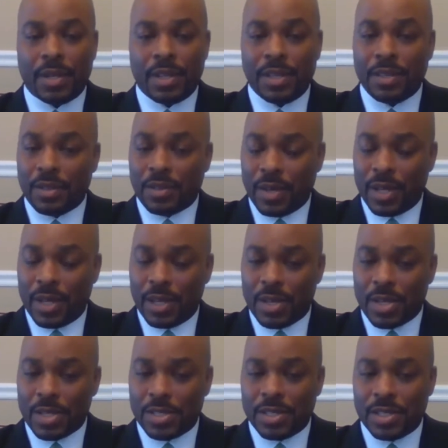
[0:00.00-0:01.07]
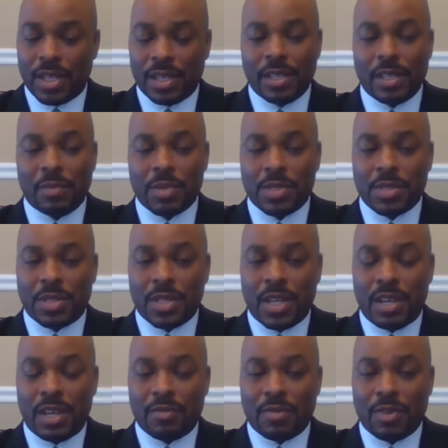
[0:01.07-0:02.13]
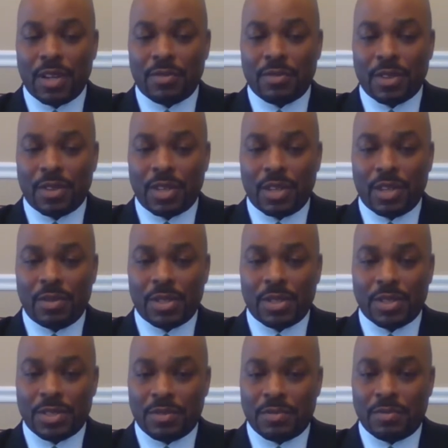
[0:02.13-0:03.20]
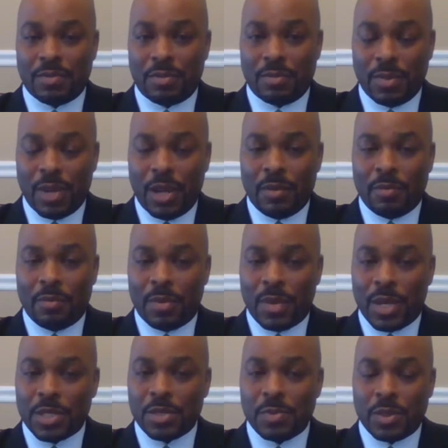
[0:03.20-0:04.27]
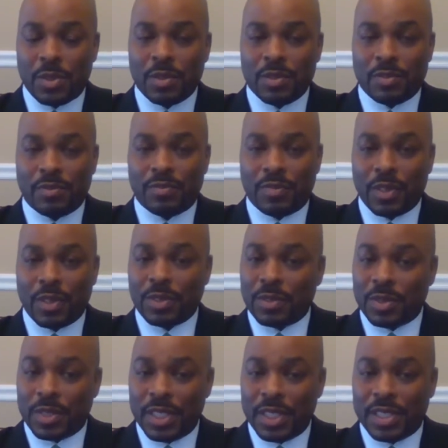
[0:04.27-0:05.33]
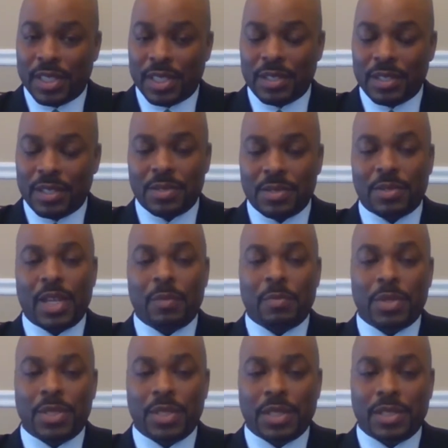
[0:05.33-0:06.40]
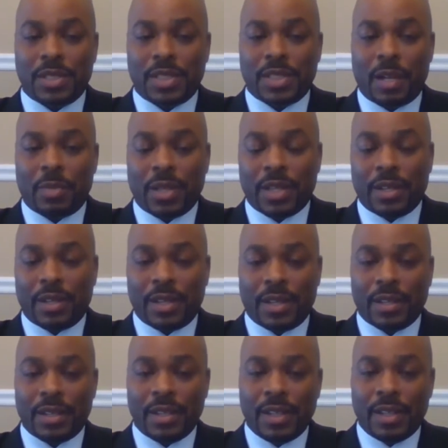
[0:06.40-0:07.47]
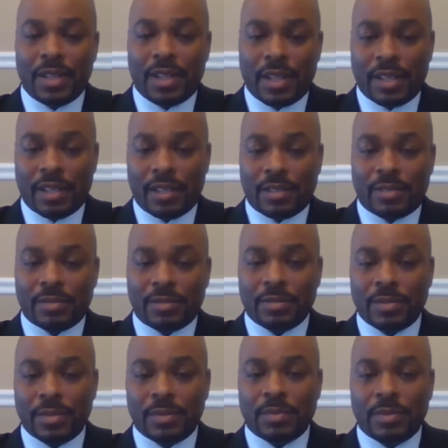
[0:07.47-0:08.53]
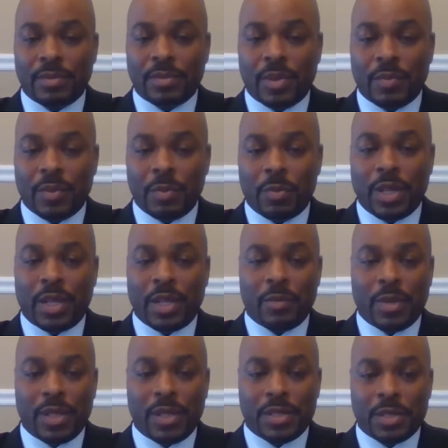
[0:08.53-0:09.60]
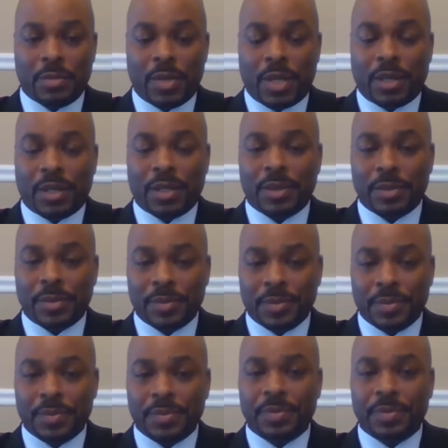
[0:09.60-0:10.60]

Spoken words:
But another great question, I think Mr. Tom Frankfurt can go into some much more further details on that particular topic area when we bring him in tomorrow.